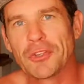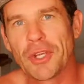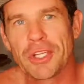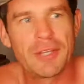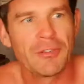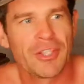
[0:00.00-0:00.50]
Like,
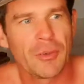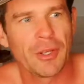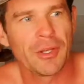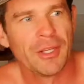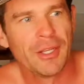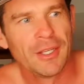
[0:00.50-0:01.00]
you give
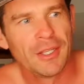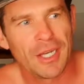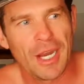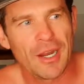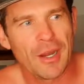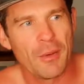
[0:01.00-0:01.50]
someone
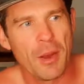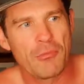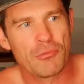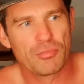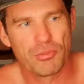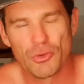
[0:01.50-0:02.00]
a
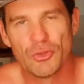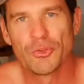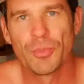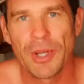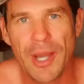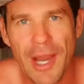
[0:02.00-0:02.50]
bruised
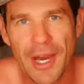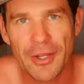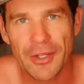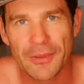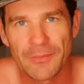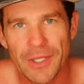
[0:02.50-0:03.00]

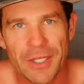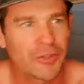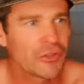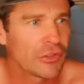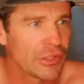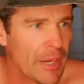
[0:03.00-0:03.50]
banana in a
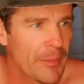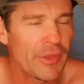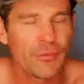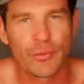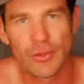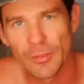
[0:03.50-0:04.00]
slum in the
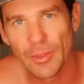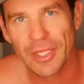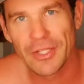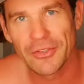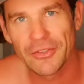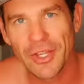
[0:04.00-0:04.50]

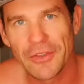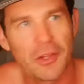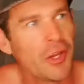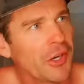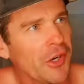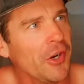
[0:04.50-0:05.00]
Philippines and they're
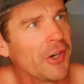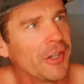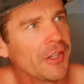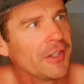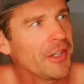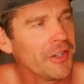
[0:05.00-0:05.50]
like, oh
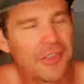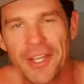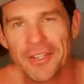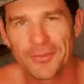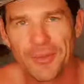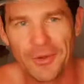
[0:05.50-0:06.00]

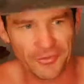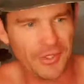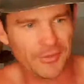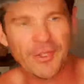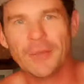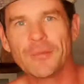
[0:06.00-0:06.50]
thanks. Oh, is
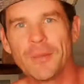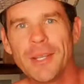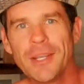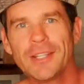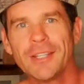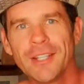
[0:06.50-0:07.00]
that for
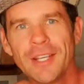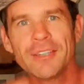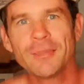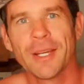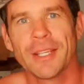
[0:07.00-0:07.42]
me? Thanks, mate.